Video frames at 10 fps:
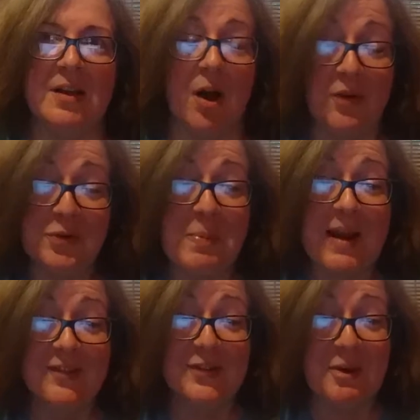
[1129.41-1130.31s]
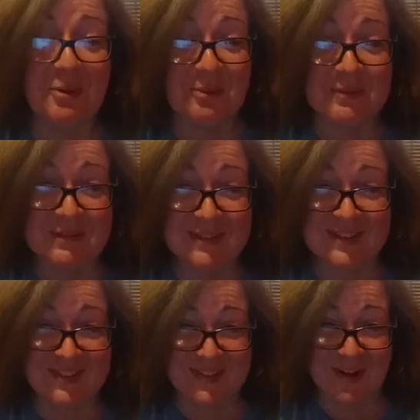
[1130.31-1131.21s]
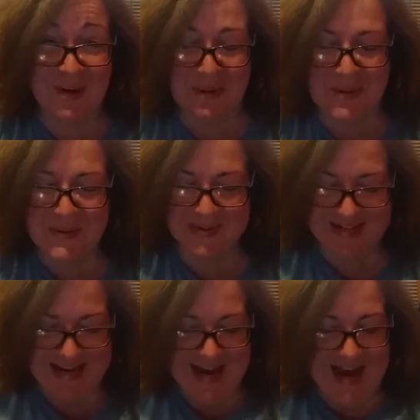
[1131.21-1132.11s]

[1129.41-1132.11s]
also pays you. So